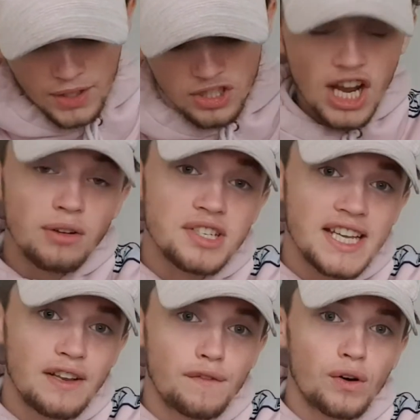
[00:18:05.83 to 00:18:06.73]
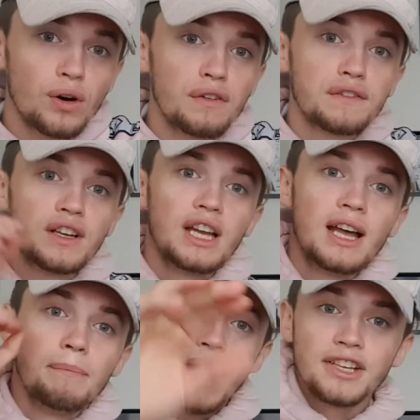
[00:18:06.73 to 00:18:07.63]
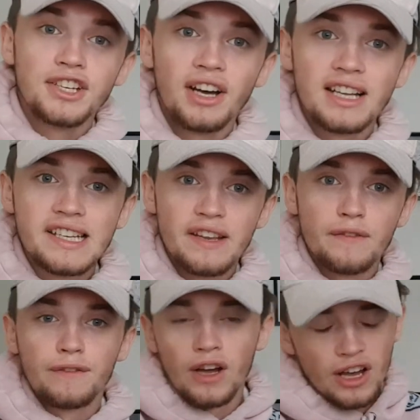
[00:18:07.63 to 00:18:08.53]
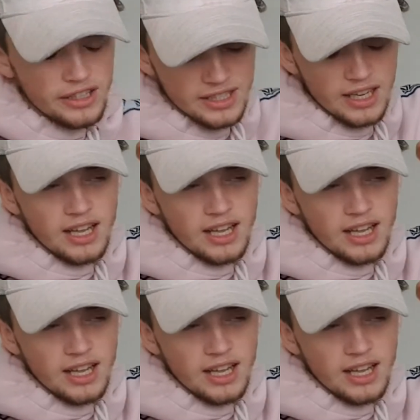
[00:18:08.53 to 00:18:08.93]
Chelsea in fourth. Man United in third.